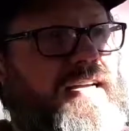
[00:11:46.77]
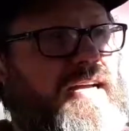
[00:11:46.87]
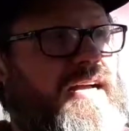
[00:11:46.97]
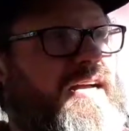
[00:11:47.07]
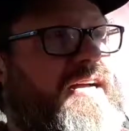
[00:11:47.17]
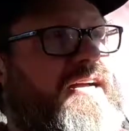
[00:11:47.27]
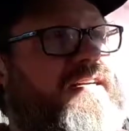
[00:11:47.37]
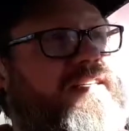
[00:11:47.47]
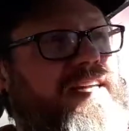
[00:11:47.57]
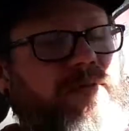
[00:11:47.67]
uh,
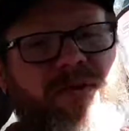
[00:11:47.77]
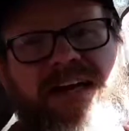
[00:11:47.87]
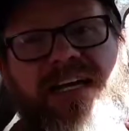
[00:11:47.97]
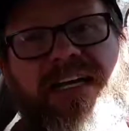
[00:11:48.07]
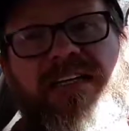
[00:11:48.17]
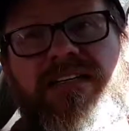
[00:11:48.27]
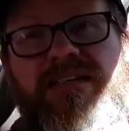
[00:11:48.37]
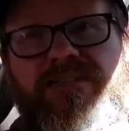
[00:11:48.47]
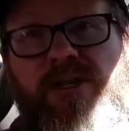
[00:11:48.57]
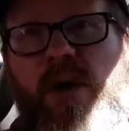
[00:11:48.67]
and get ready
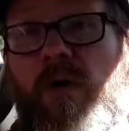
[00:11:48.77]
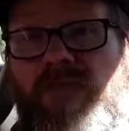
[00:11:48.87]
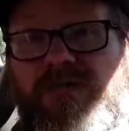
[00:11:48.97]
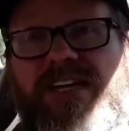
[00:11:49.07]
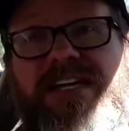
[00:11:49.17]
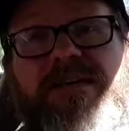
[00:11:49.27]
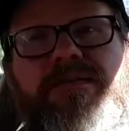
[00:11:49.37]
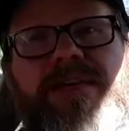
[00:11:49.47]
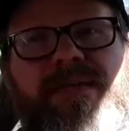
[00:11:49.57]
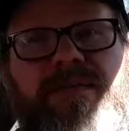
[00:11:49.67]
to hopefully
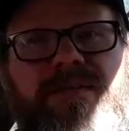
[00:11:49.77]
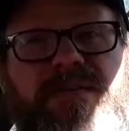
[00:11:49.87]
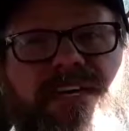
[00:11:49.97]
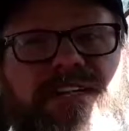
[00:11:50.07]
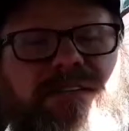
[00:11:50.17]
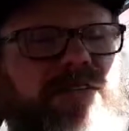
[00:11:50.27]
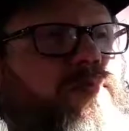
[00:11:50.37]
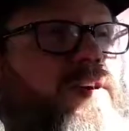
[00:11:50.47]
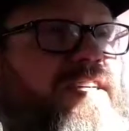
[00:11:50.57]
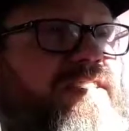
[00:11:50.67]
be able to get those
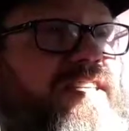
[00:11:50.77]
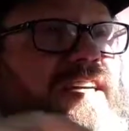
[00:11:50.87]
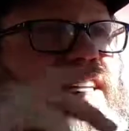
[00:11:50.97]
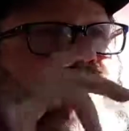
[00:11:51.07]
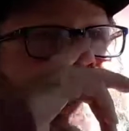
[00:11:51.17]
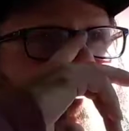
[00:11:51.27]
brakes done.